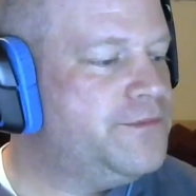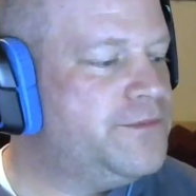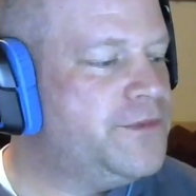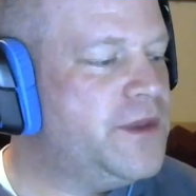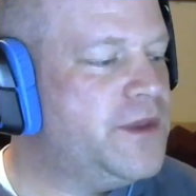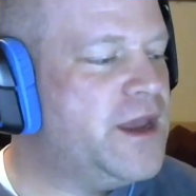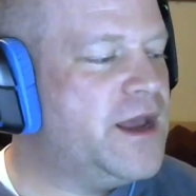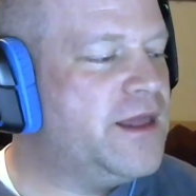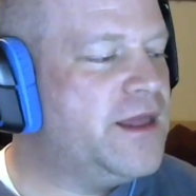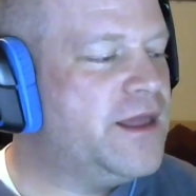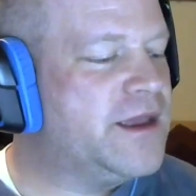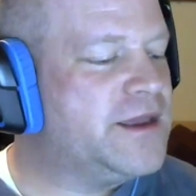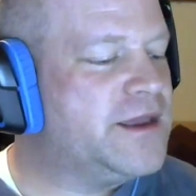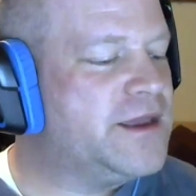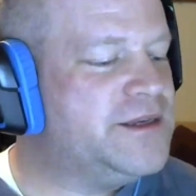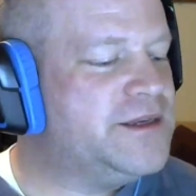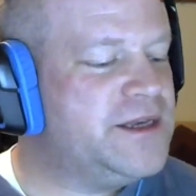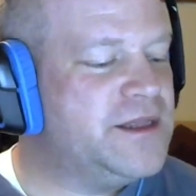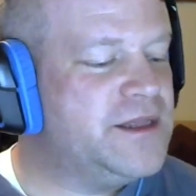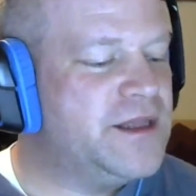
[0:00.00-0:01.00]
Yeah, like a
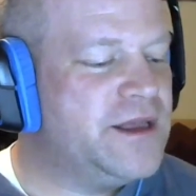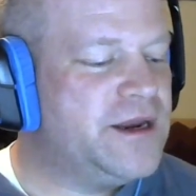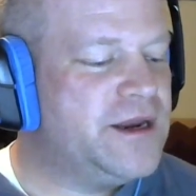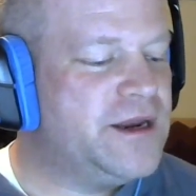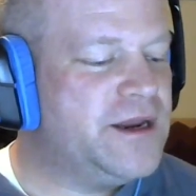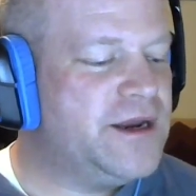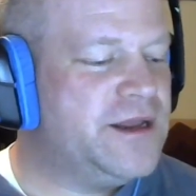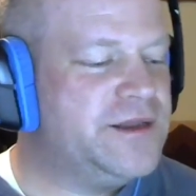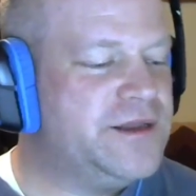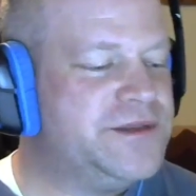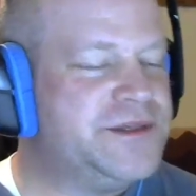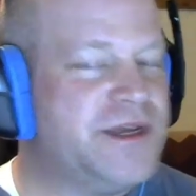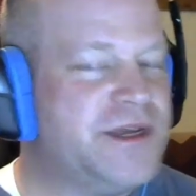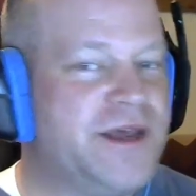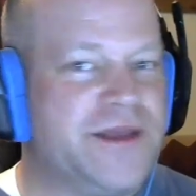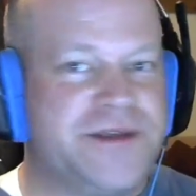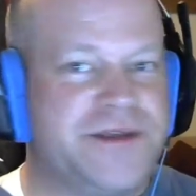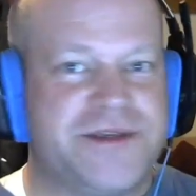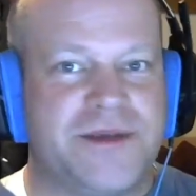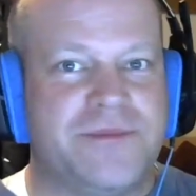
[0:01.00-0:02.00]
D-lit at
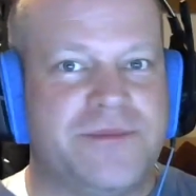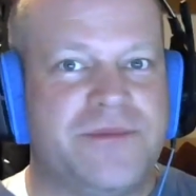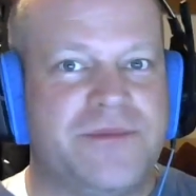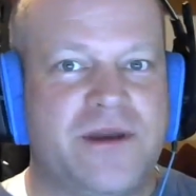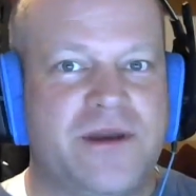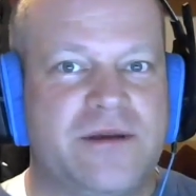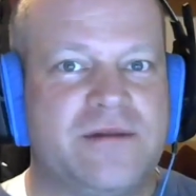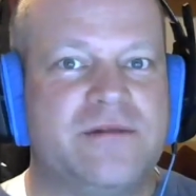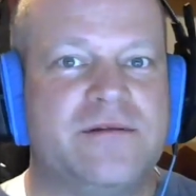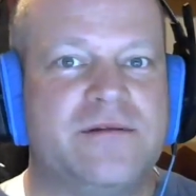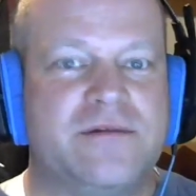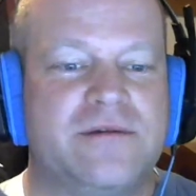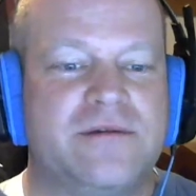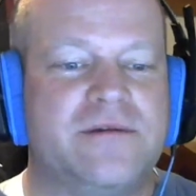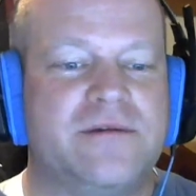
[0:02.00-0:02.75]
Intel something.